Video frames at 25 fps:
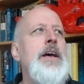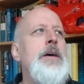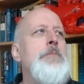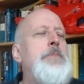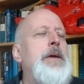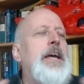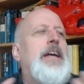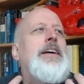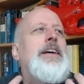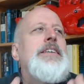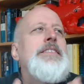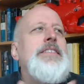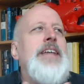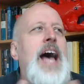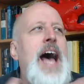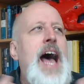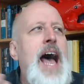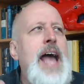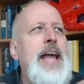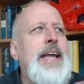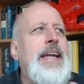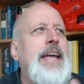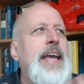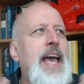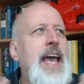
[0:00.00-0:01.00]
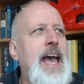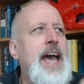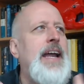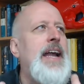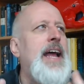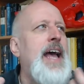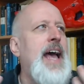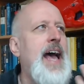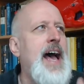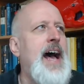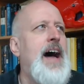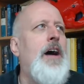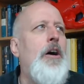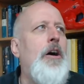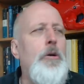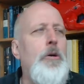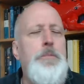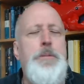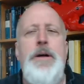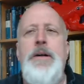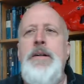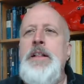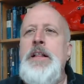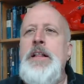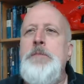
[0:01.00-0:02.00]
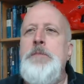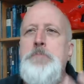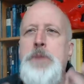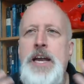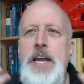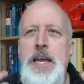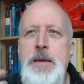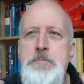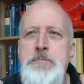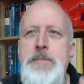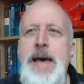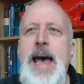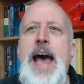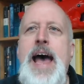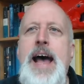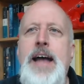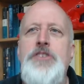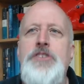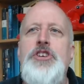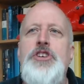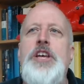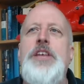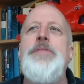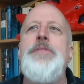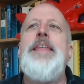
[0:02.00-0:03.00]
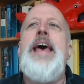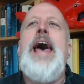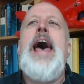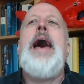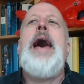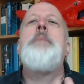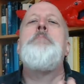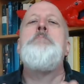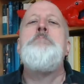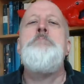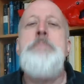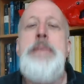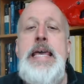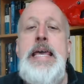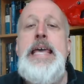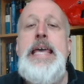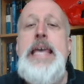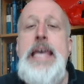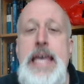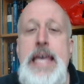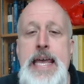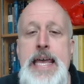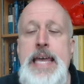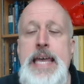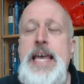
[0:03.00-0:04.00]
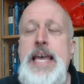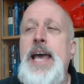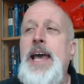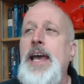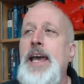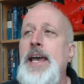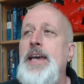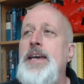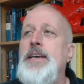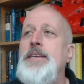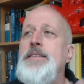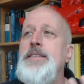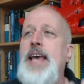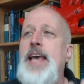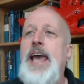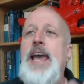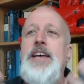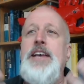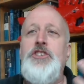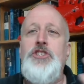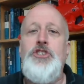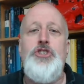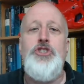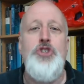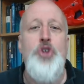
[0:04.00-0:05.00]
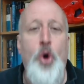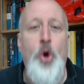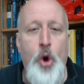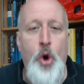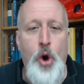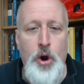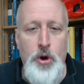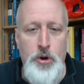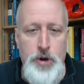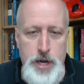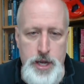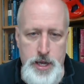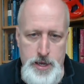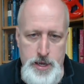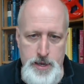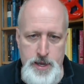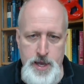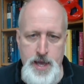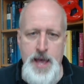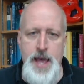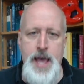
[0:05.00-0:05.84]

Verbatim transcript: Because I can't help but imagine that me is a story